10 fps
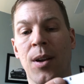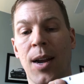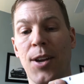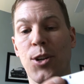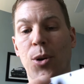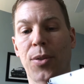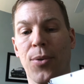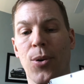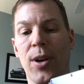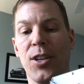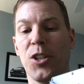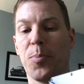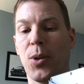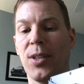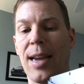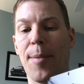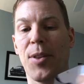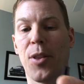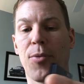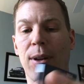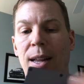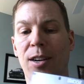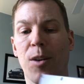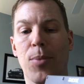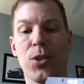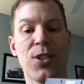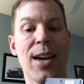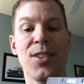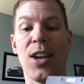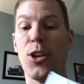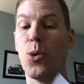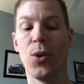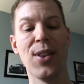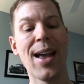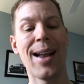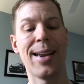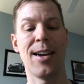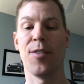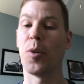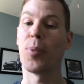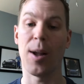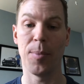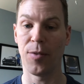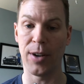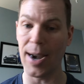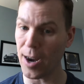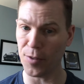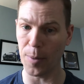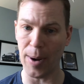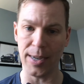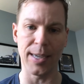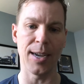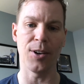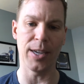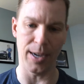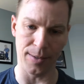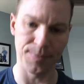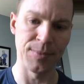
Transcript: and you go through and you just put a dab on the thread locker on both sides, and you will not have a problem of it ever backing out again.